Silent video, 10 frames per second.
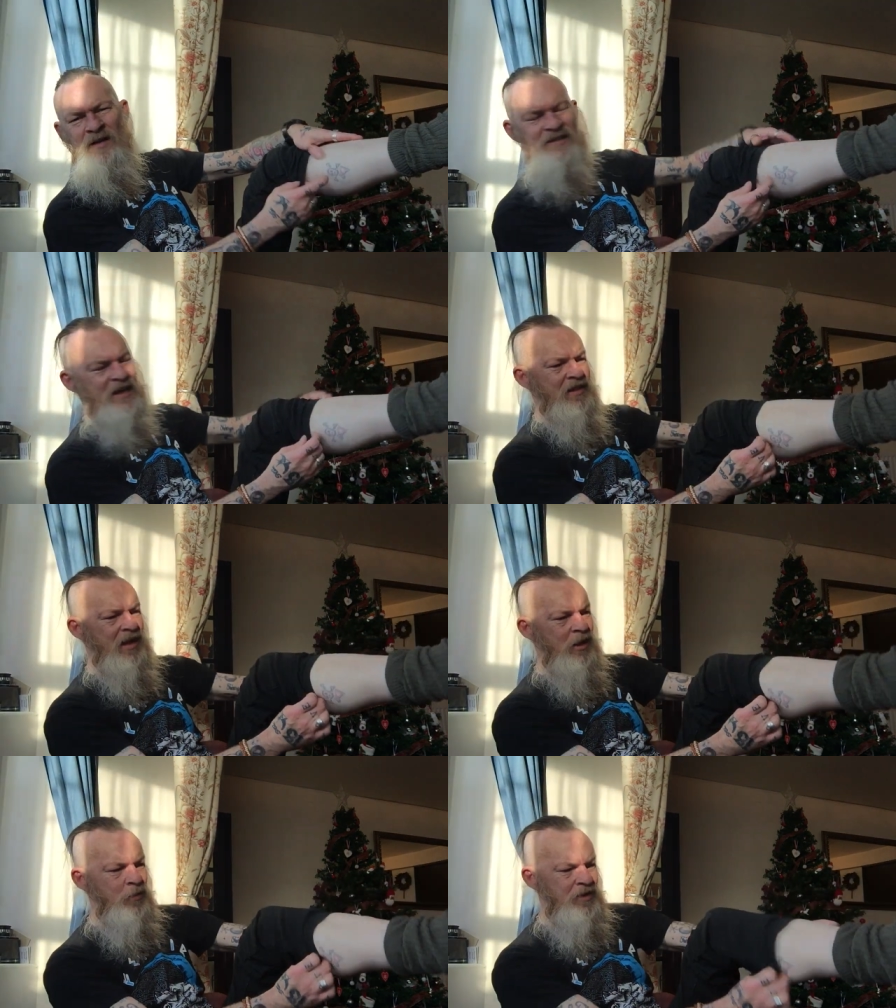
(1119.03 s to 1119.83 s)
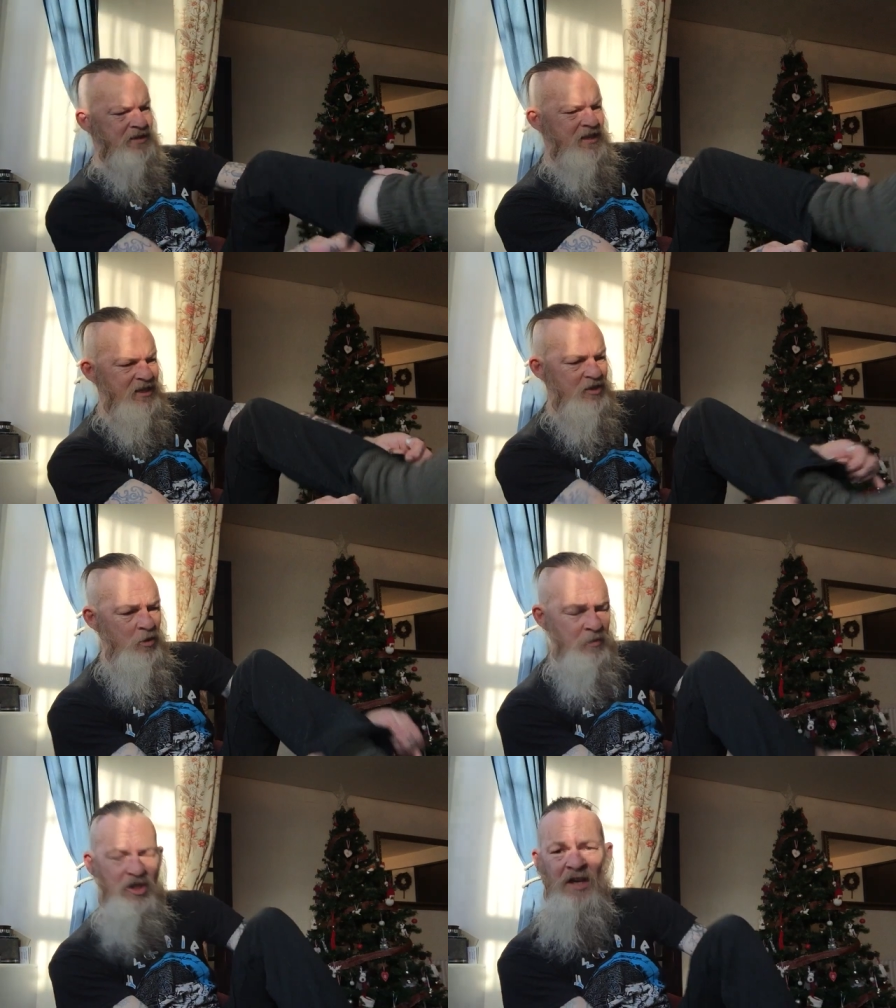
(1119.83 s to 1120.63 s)
I sat there with the
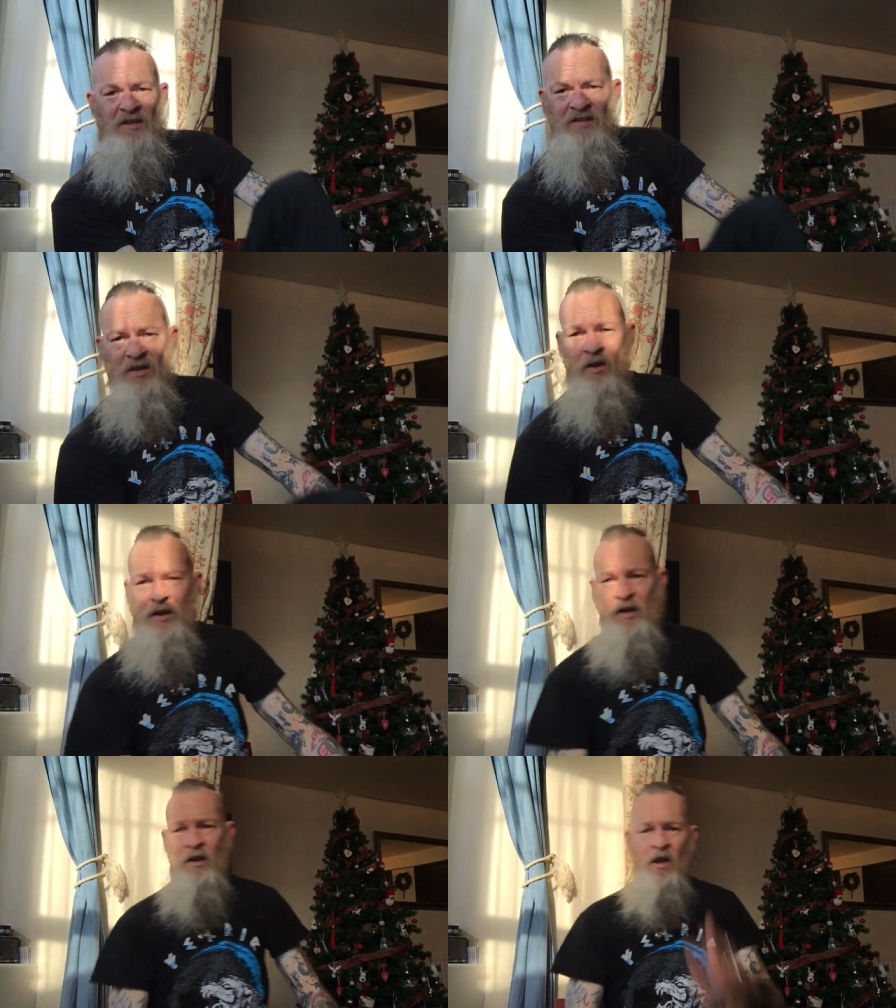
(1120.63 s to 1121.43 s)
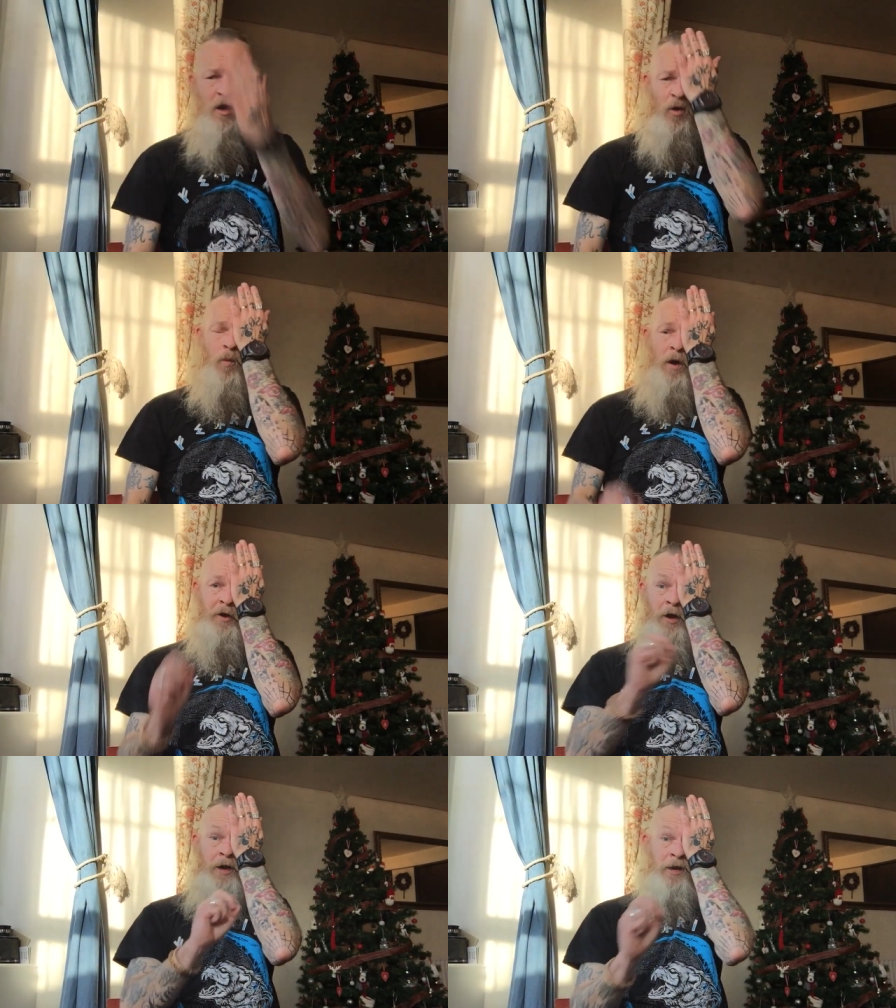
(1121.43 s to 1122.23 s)
tattoo machine, decided
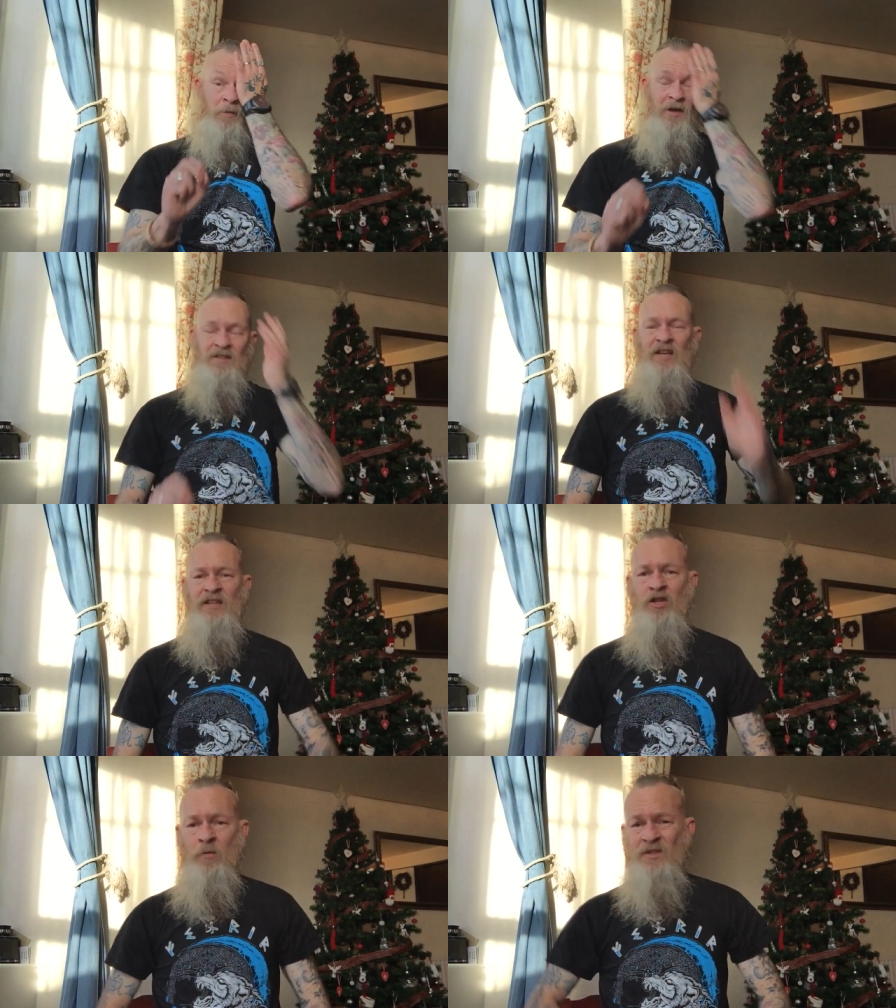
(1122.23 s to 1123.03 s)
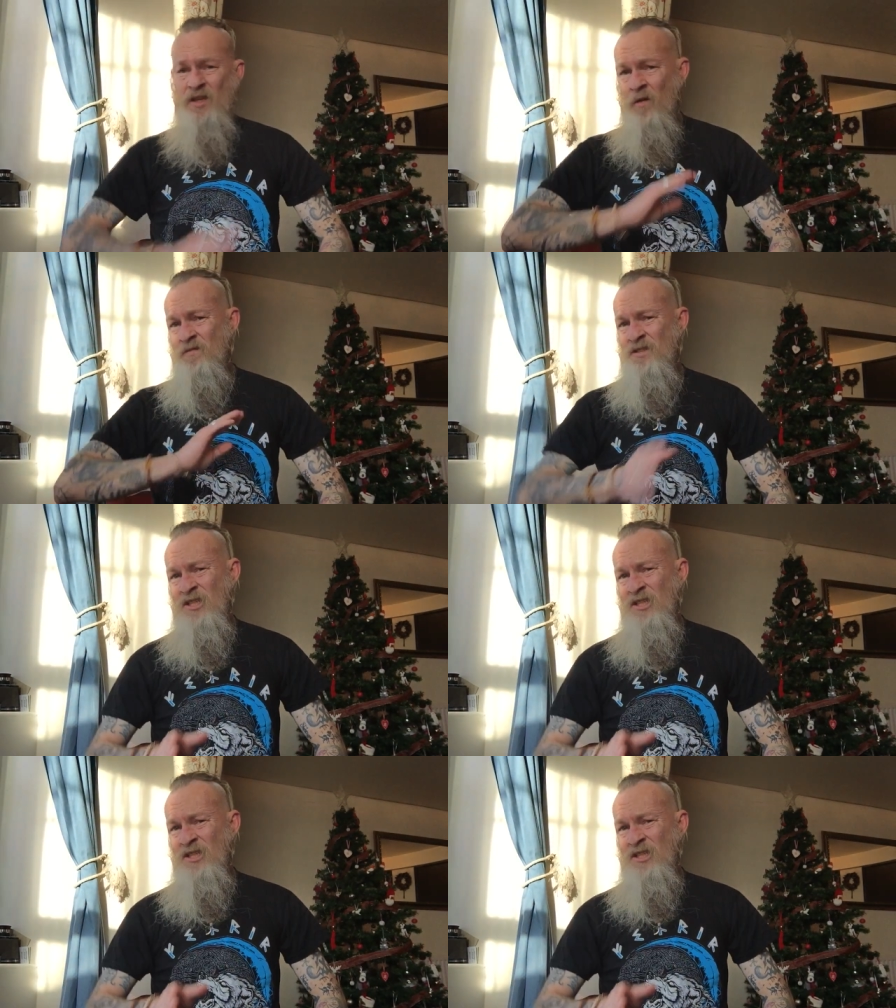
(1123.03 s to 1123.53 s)
one eye I'm going to tattoo myself.